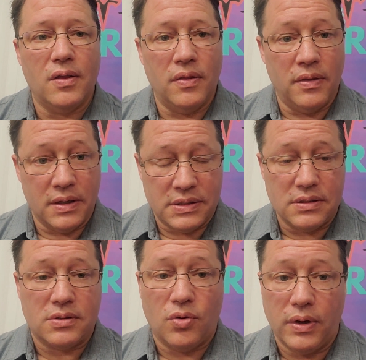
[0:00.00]
This is
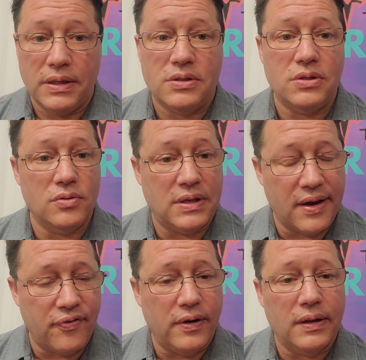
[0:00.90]
going to
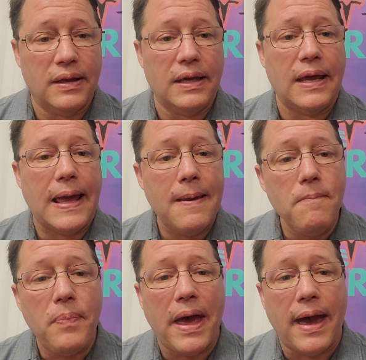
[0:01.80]
definitely
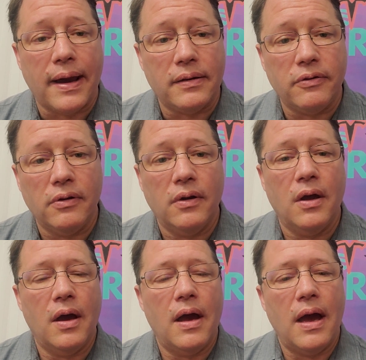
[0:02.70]
impact
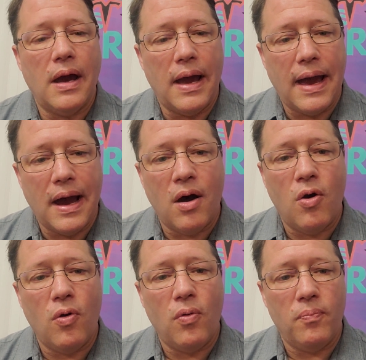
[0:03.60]

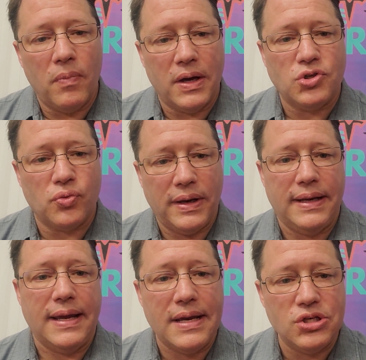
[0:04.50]
how much
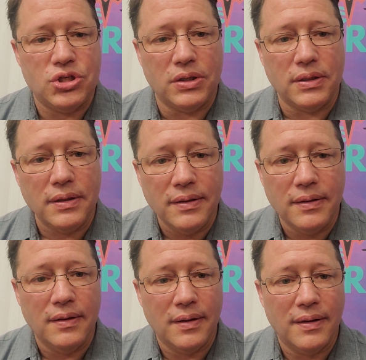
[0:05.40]
radiation,
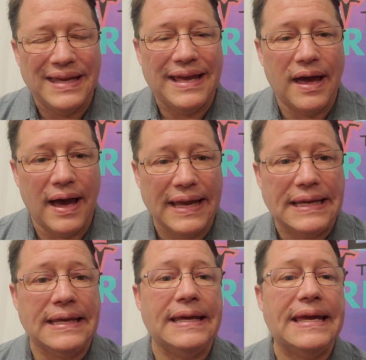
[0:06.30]

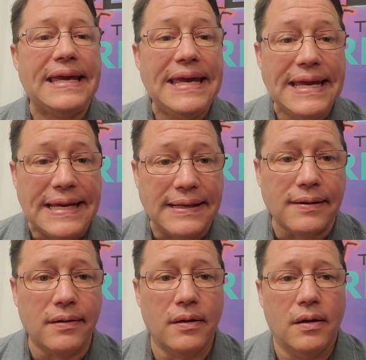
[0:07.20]
i.e. heat,
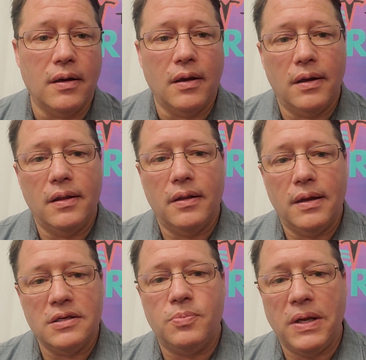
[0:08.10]

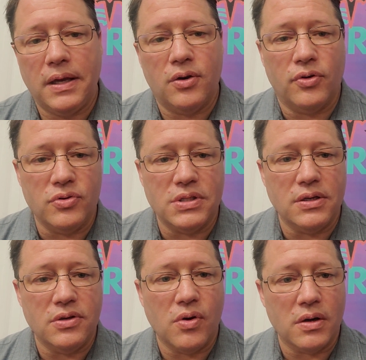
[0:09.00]
is being introduced
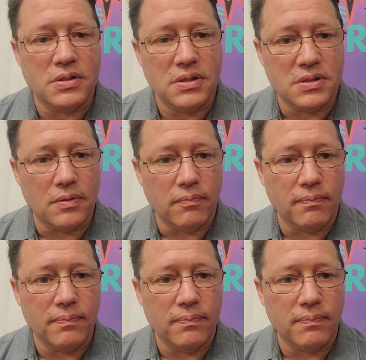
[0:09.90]
into our system.